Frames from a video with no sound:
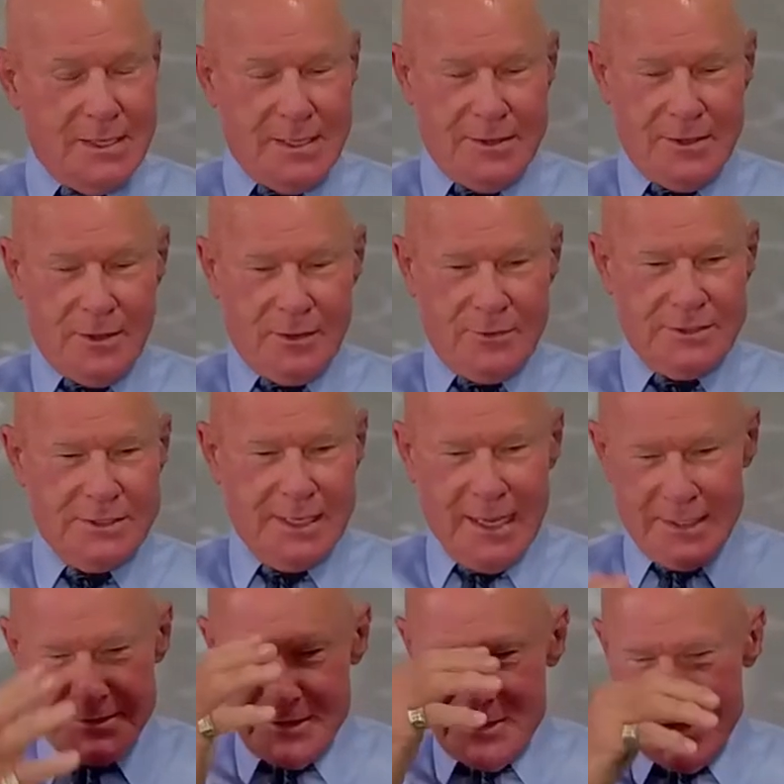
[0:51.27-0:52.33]
The only reason I
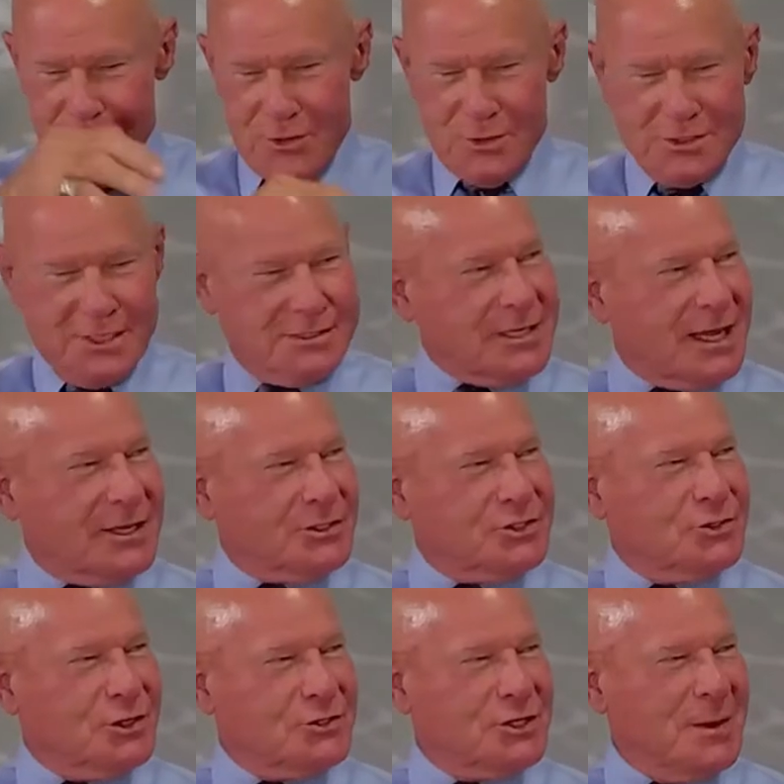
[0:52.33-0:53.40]
got to DU is because I could
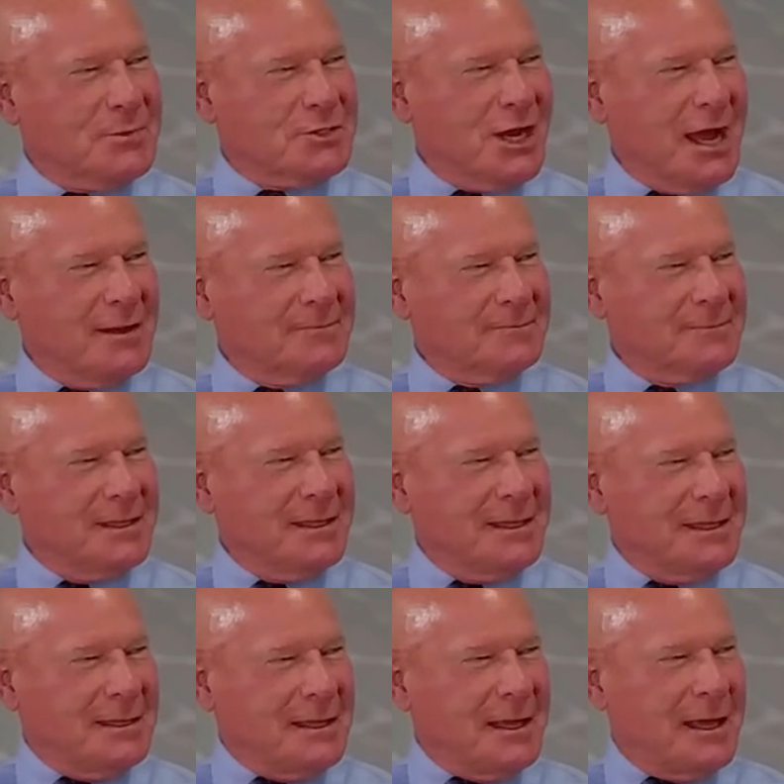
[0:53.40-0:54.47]
shoot a jump shot,
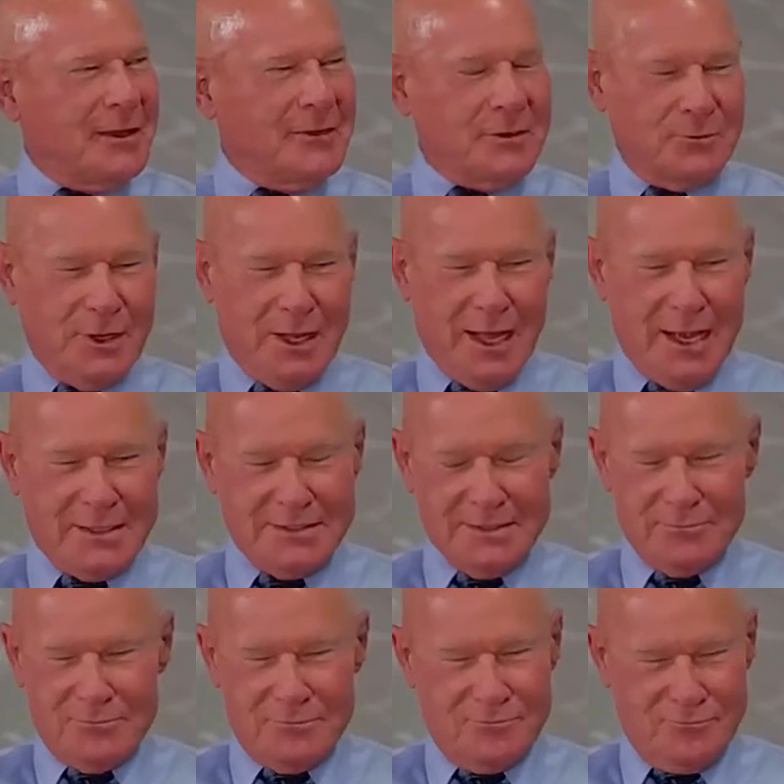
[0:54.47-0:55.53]
and then realized
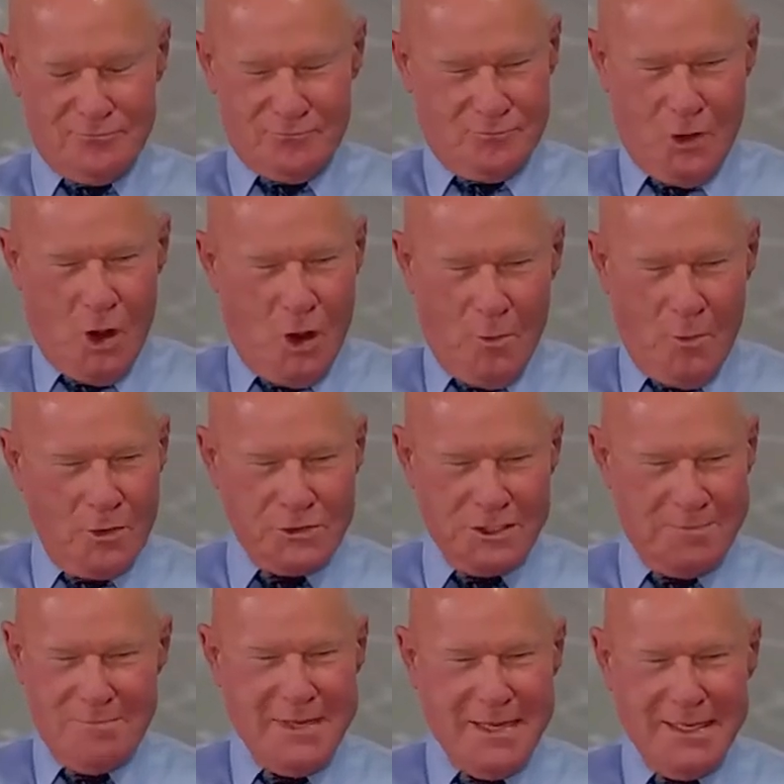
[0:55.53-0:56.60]
almost
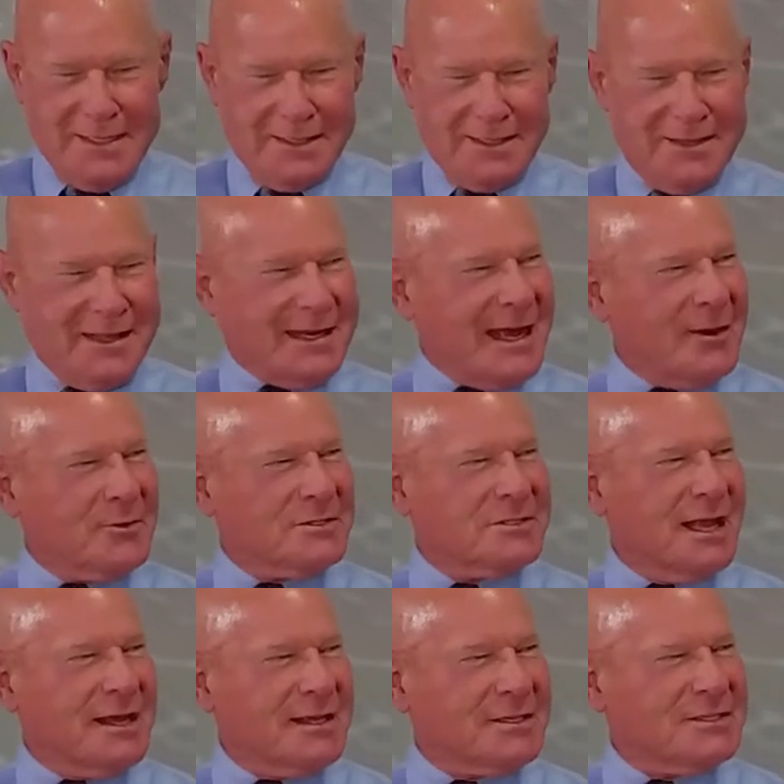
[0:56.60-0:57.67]
immediately that I was
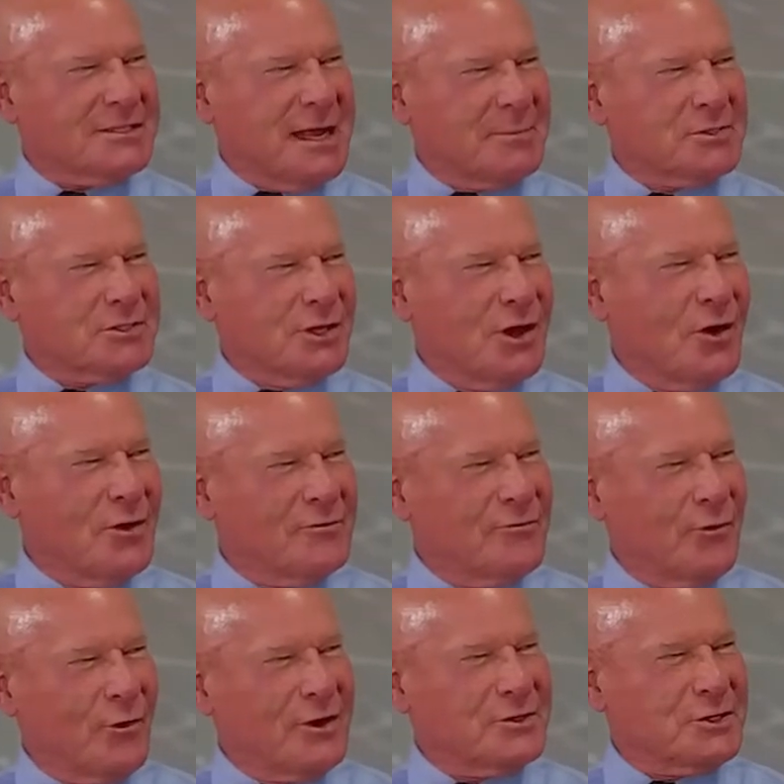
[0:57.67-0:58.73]
like a step slow and
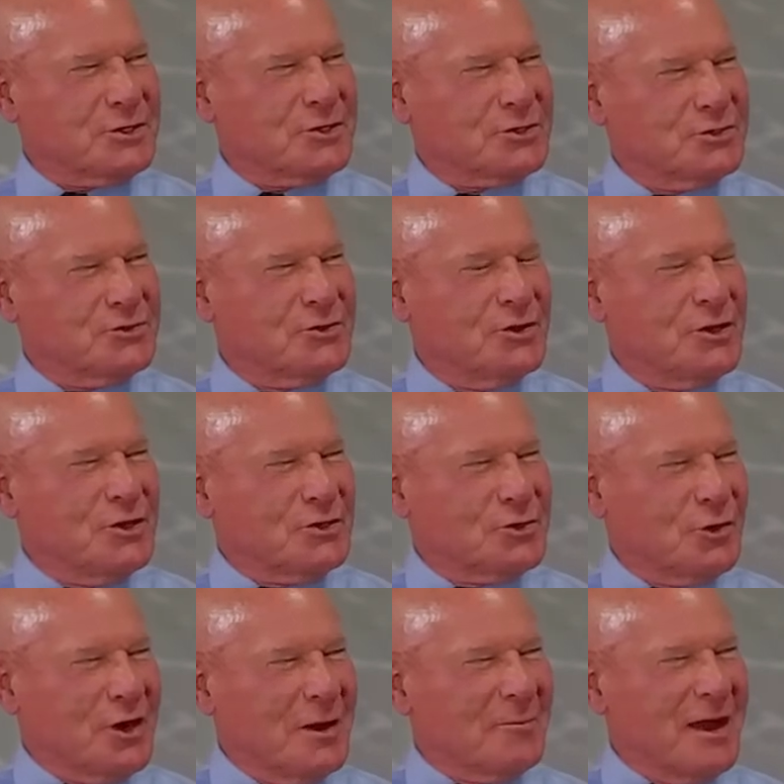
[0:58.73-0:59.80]
4 inches
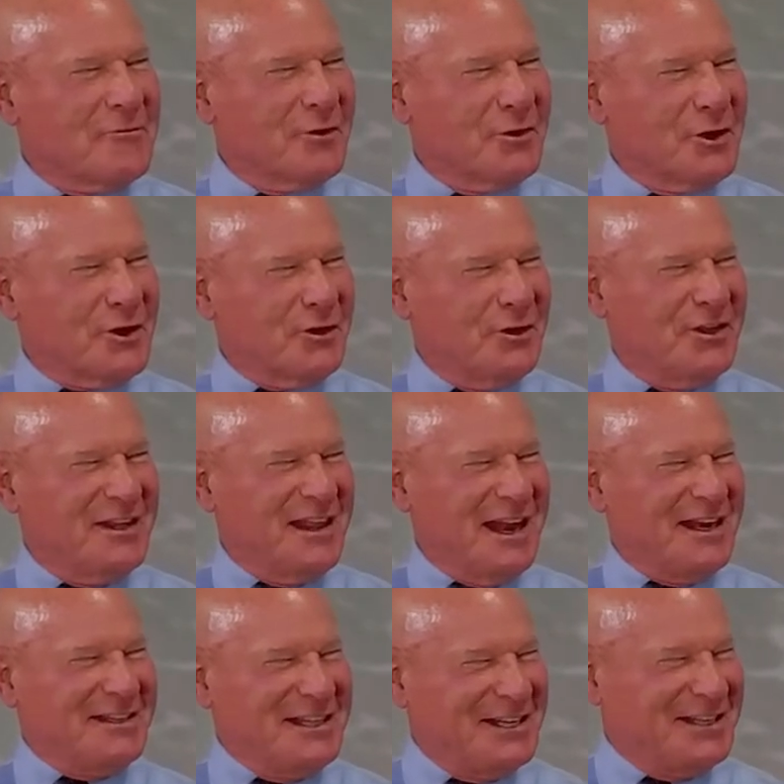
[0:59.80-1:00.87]
short on my vertical.
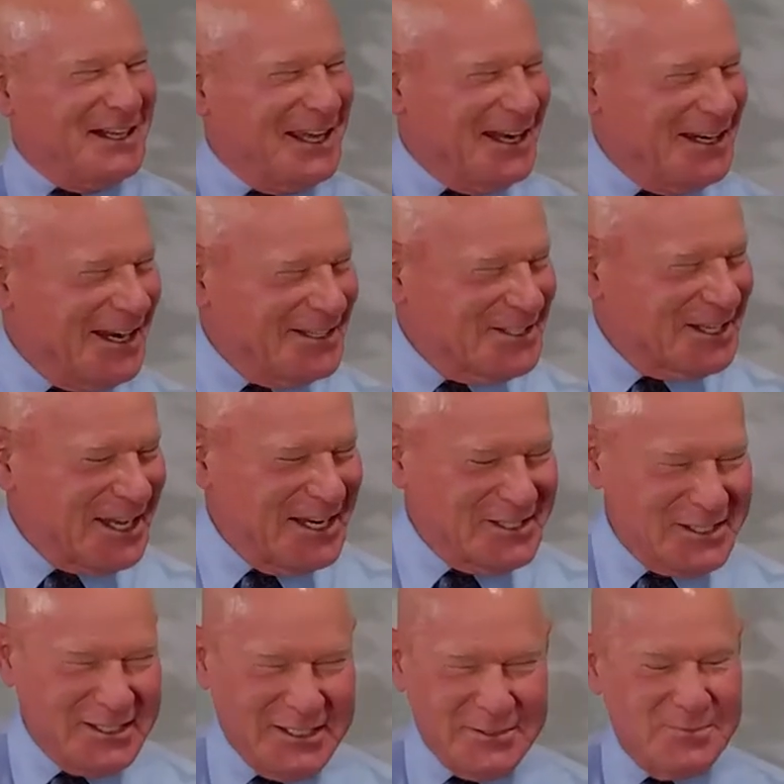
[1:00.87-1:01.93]
I needed to get an
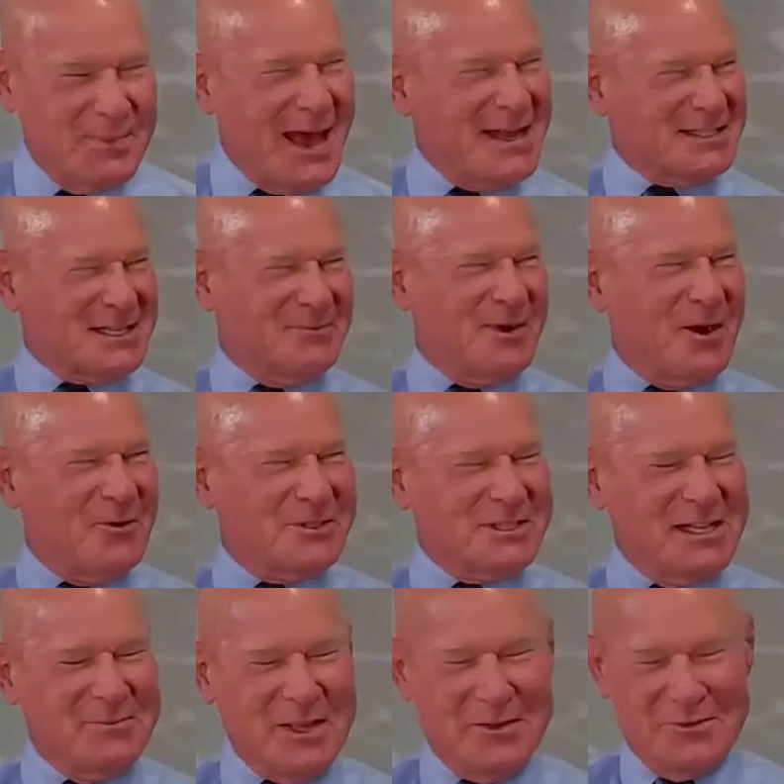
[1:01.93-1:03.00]
education because basketball wasn't
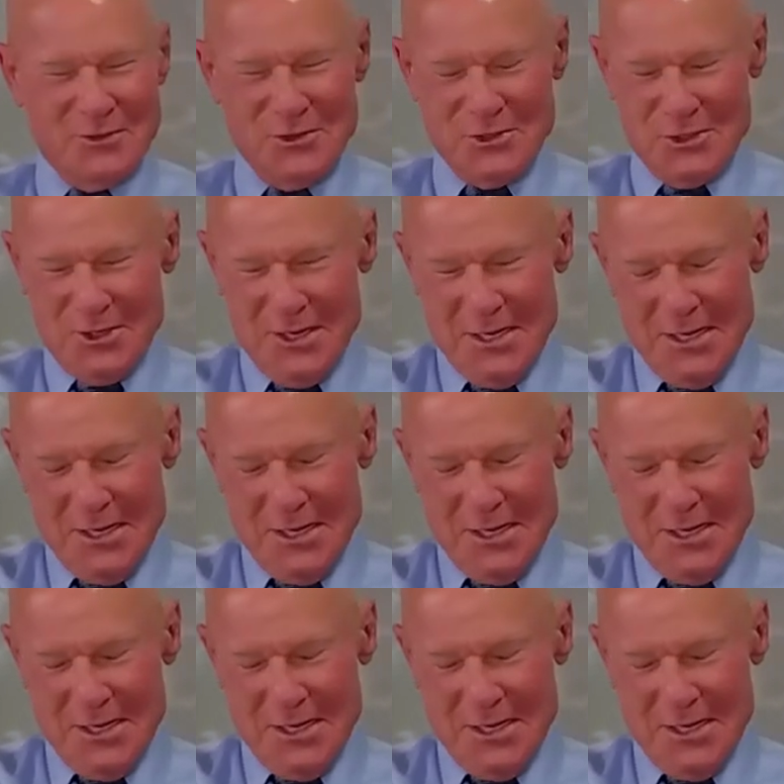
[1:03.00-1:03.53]
going to be my future.